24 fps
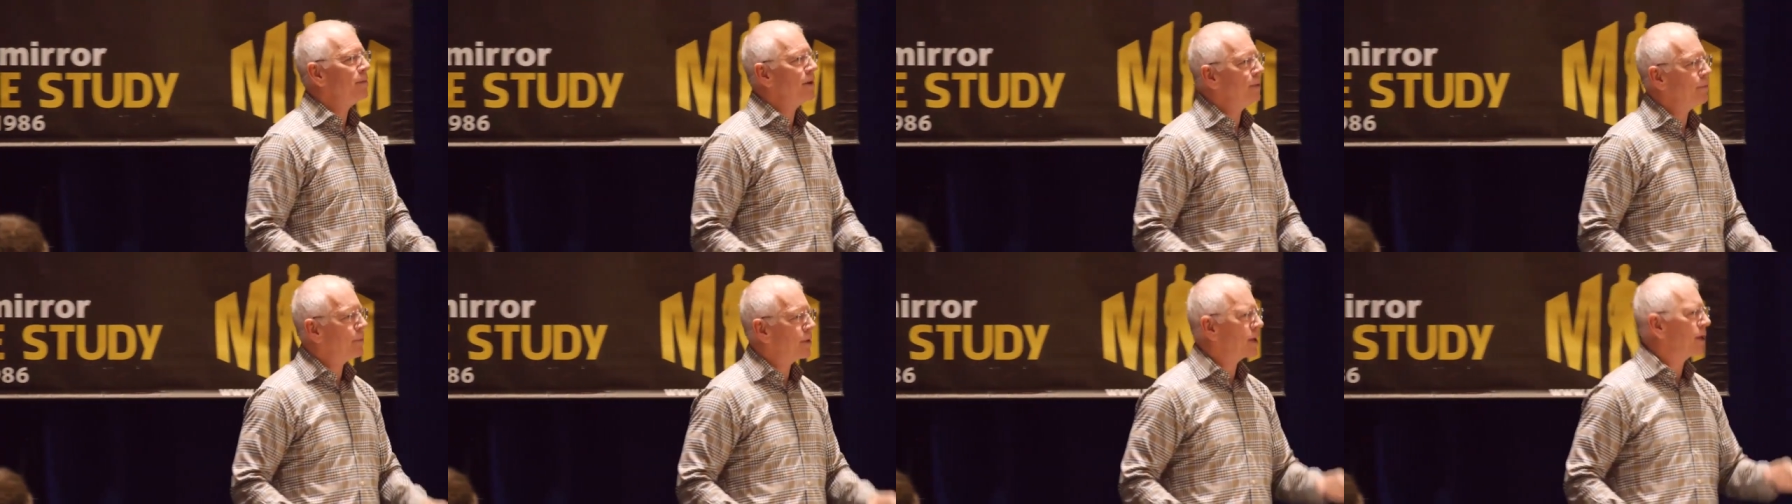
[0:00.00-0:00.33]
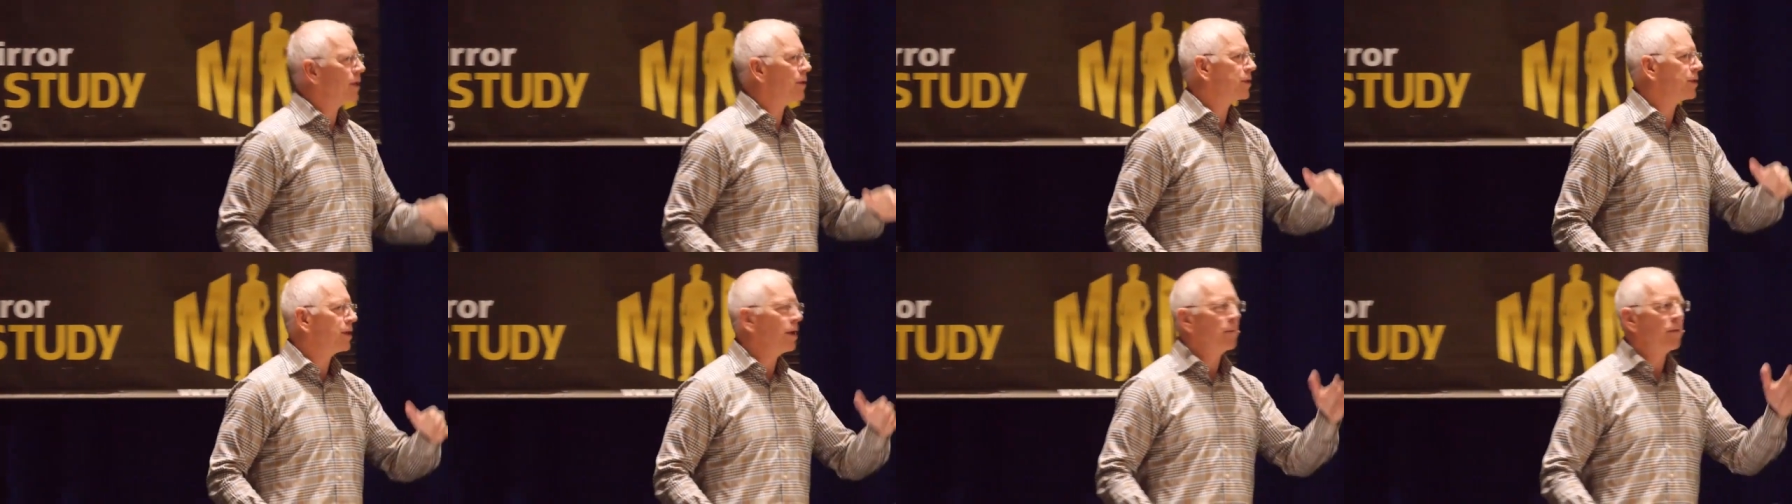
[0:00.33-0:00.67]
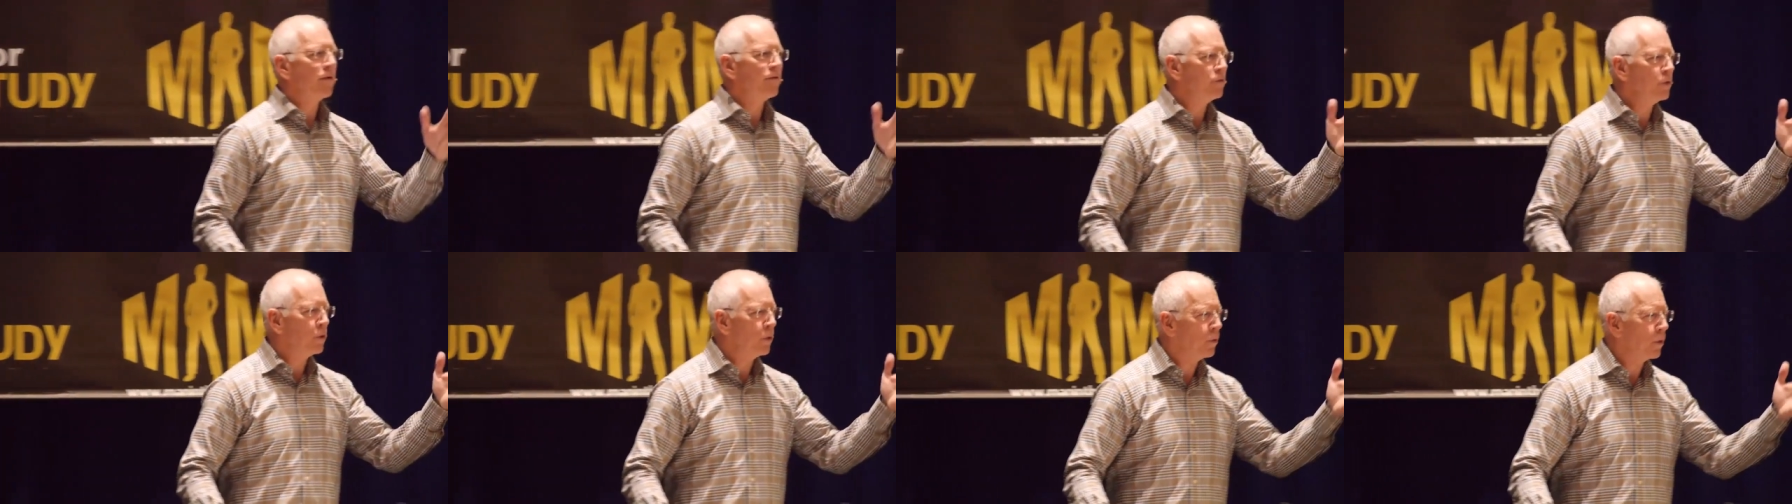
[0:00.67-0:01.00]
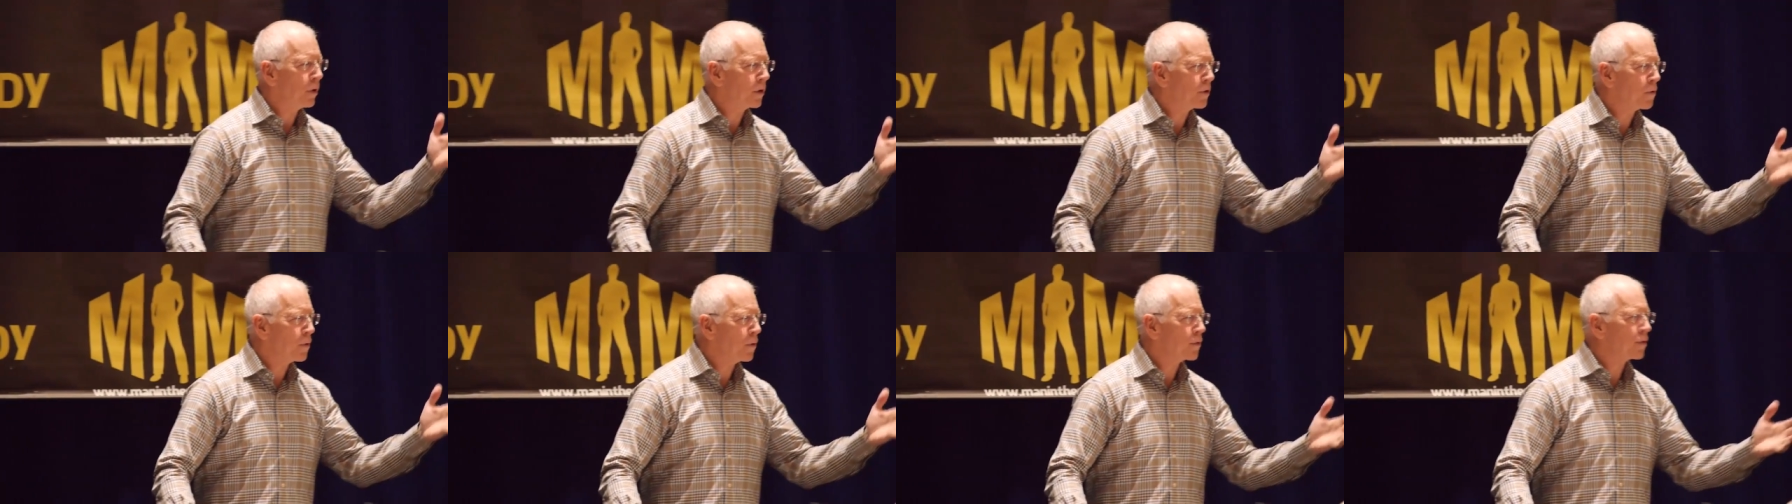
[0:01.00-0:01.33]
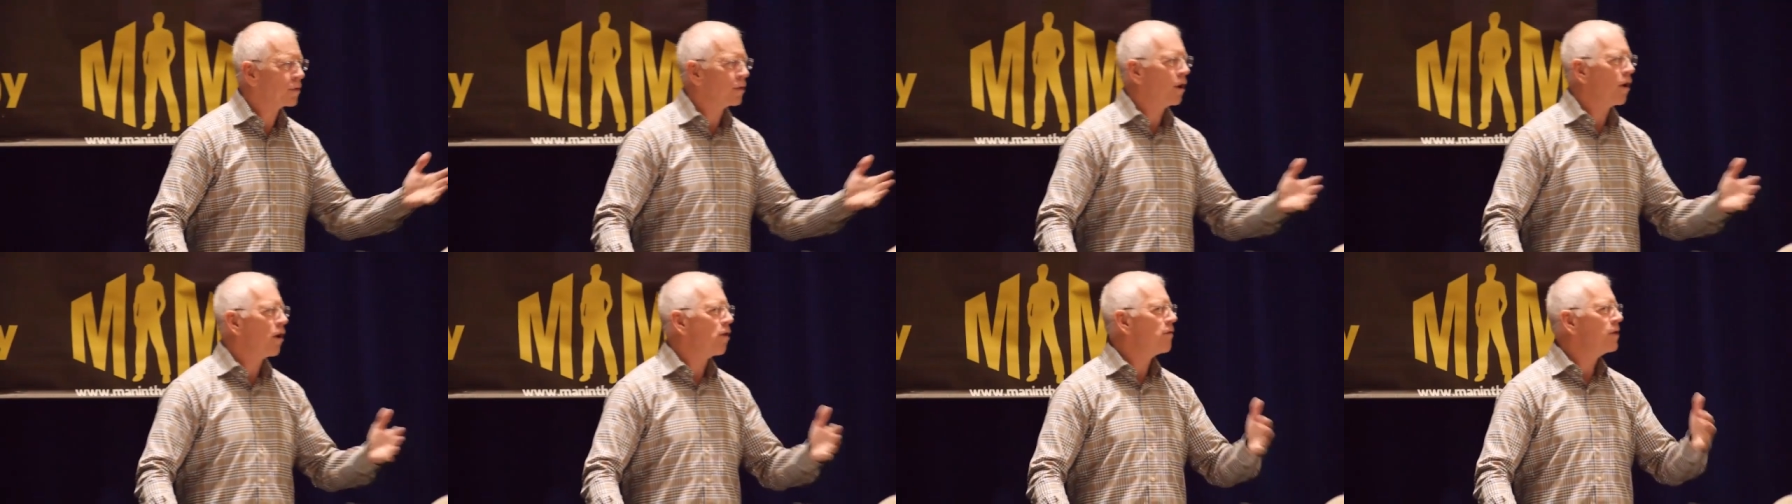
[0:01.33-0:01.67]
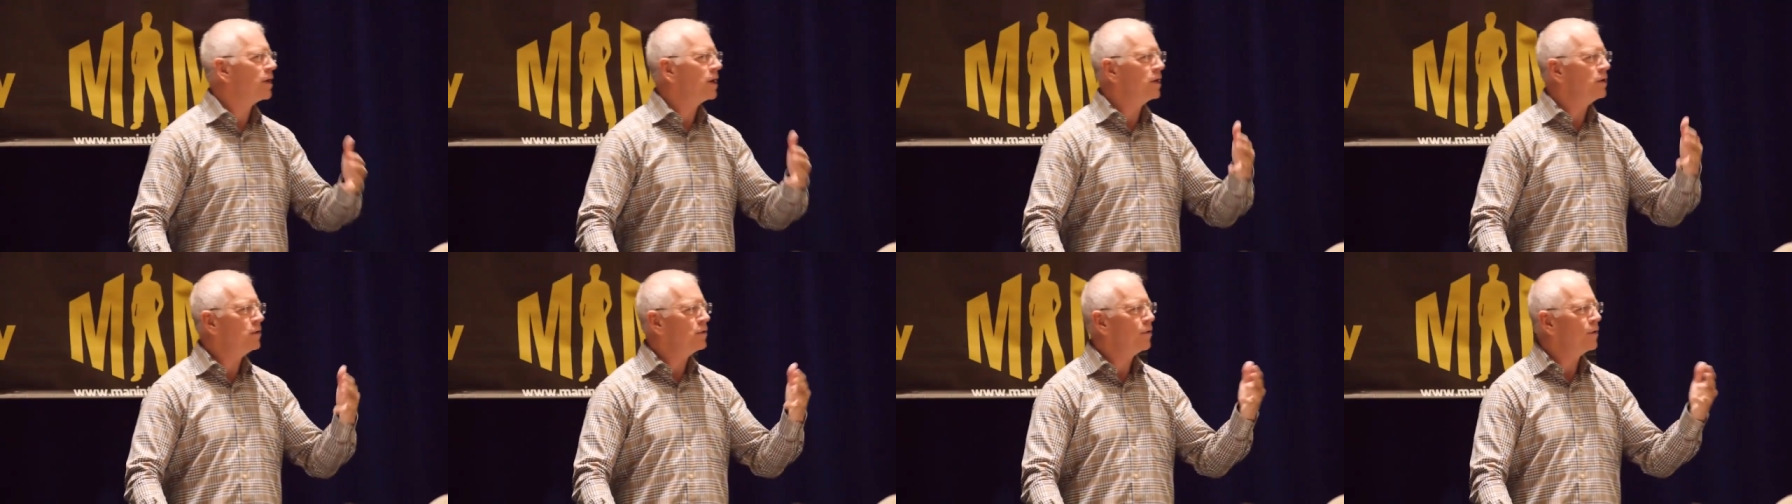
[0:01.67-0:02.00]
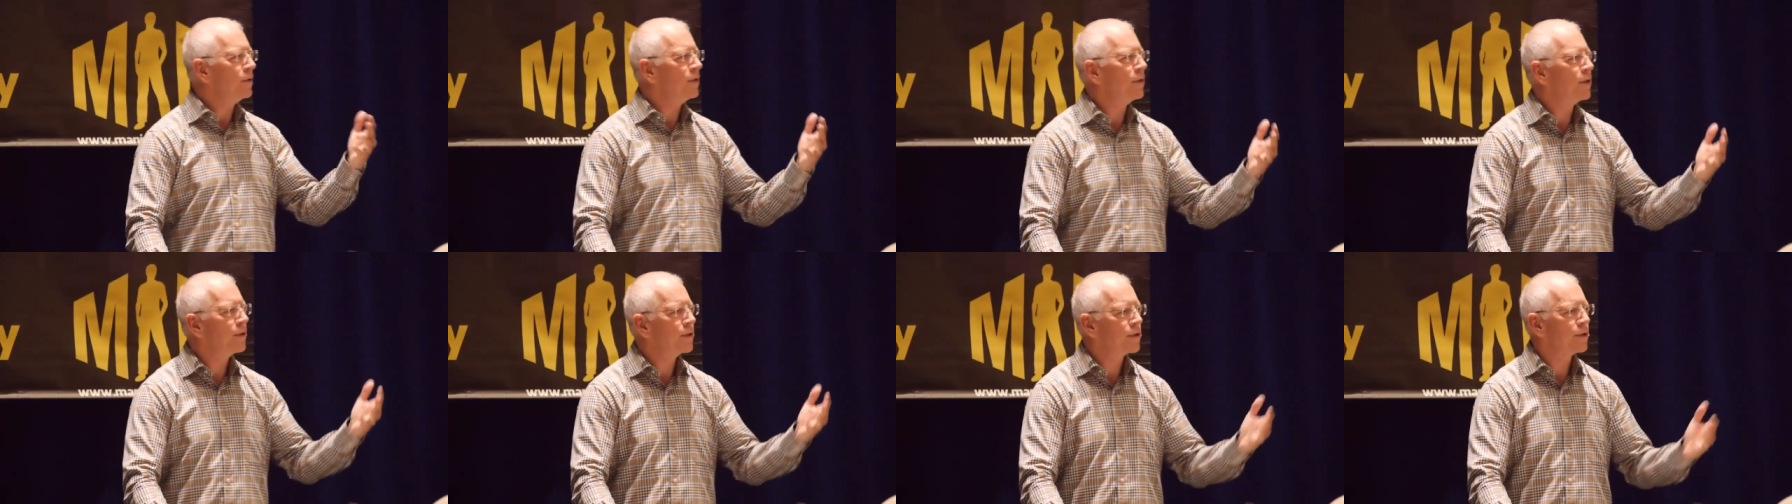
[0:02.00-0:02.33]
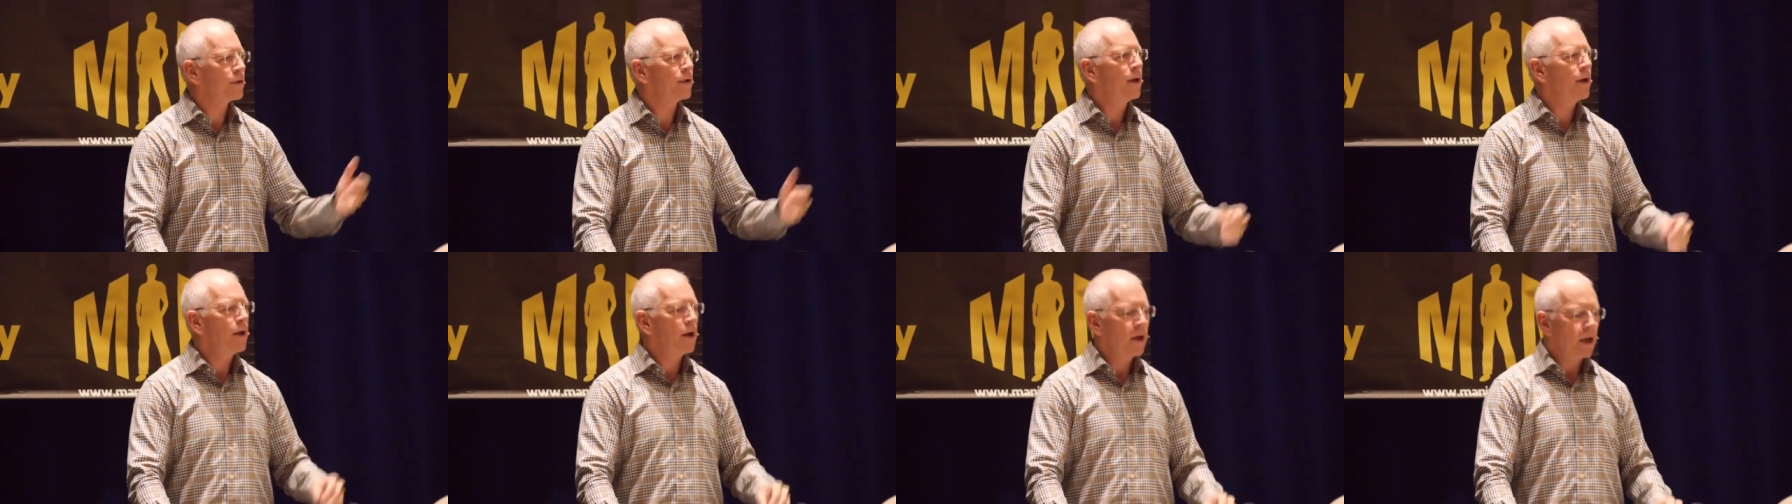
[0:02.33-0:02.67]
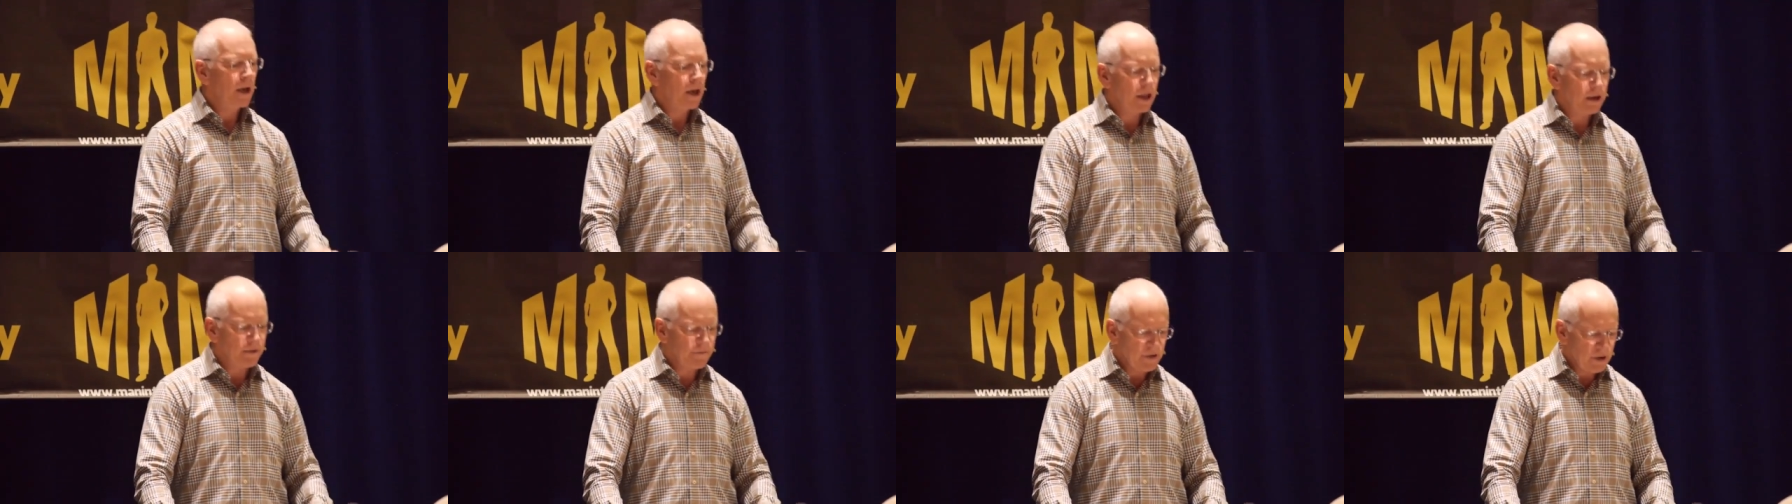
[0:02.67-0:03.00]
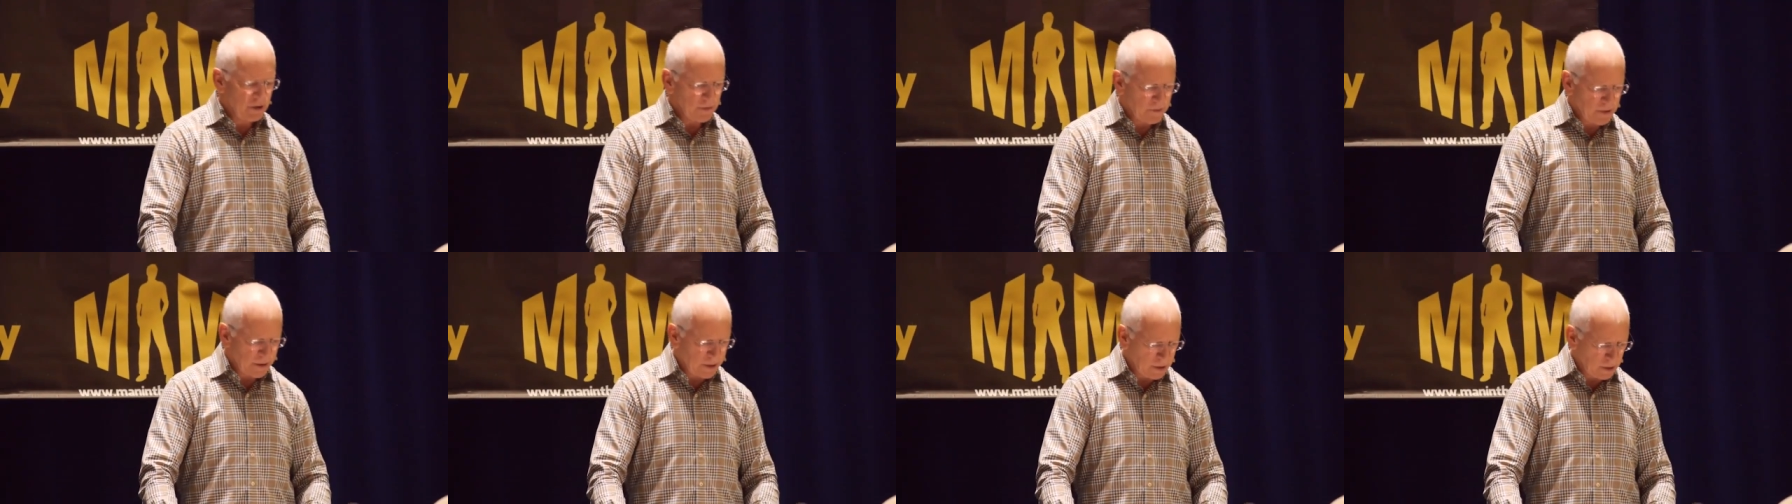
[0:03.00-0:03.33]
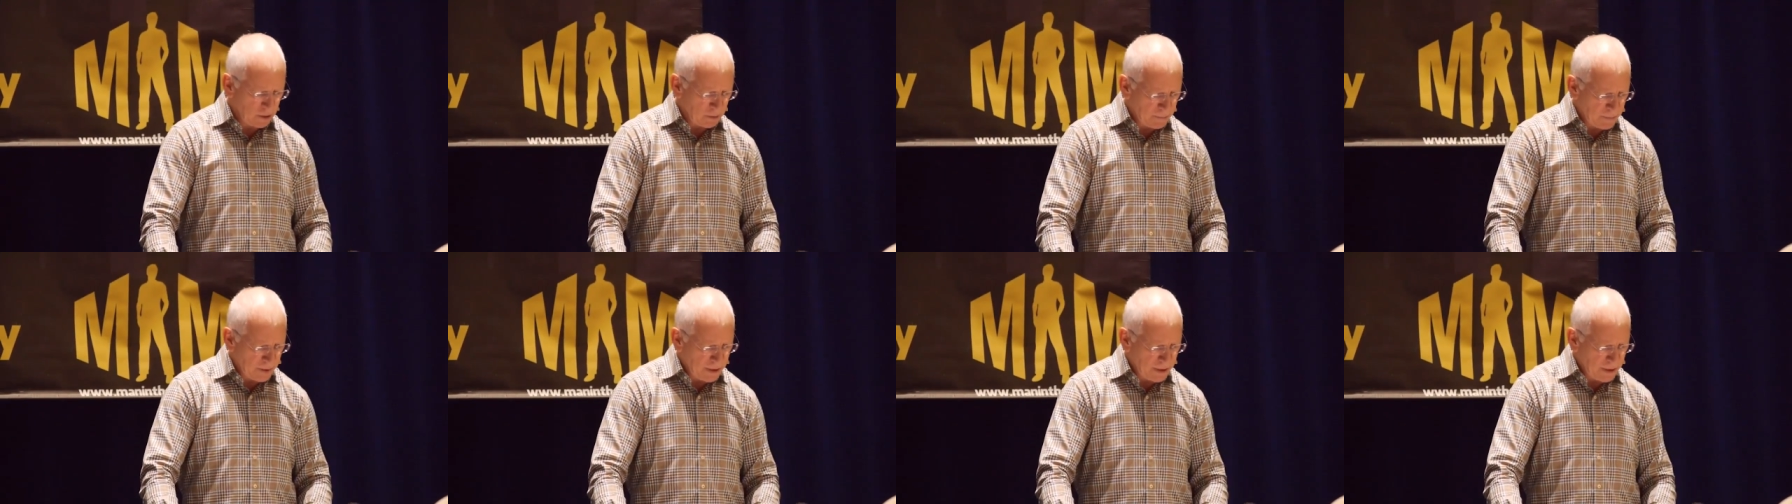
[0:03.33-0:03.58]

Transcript: be because some of you of course are already doing this on a very regular